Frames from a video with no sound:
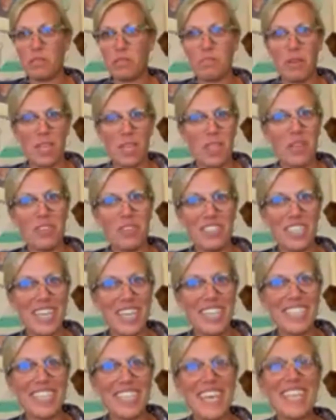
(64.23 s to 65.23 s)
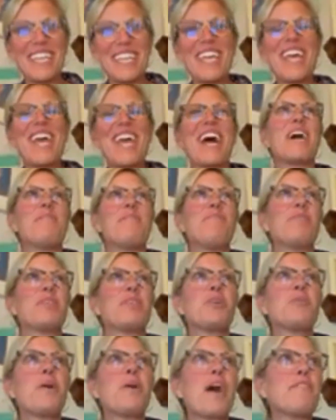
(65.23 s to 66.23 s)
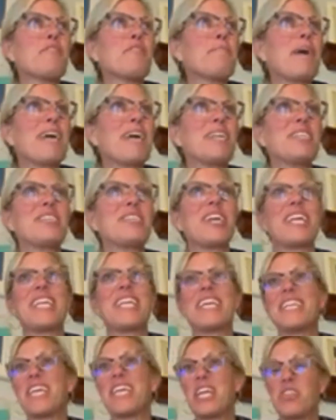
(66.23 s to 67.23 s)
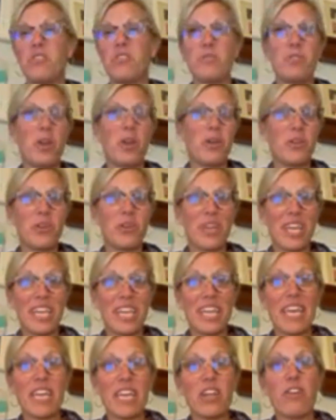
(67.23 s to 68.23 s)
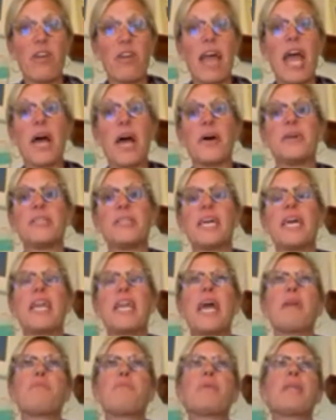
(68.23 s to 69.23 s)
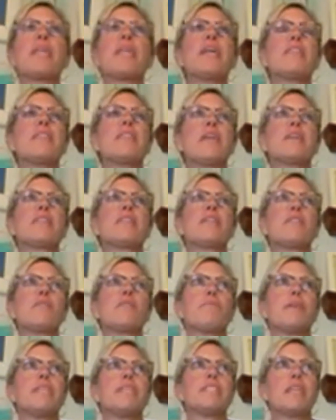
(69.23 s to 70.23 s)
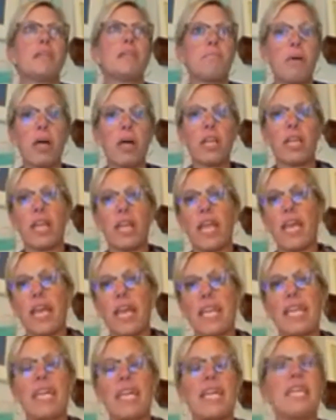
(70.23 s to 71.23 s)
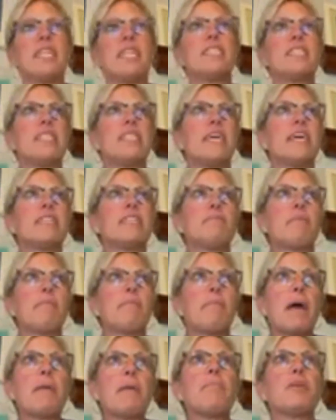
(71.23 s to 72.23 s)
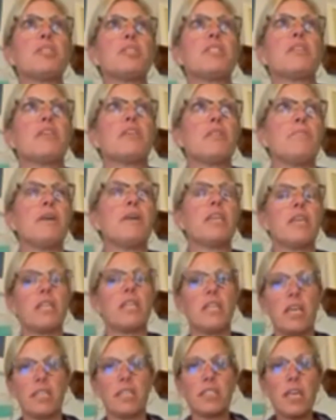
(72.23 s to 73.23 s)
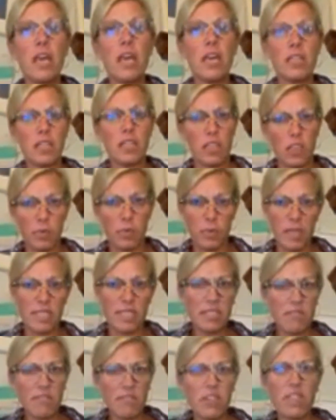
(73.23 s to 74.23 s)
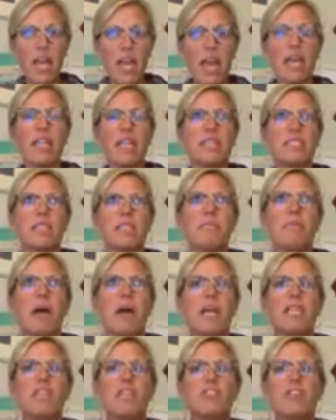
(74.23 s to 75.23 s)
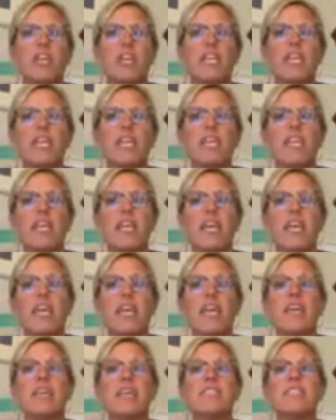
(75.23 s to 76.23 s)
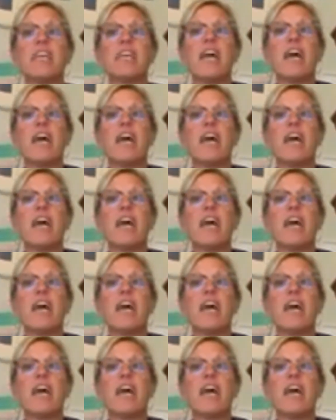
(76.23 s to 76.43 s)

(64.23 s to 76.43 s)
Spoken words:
bring those things in. You offer potty training and you know you're going to get a crowd. And I really think that the reason, and Molly and I get into this, but my personal opinion is that the reason for that is that potty training is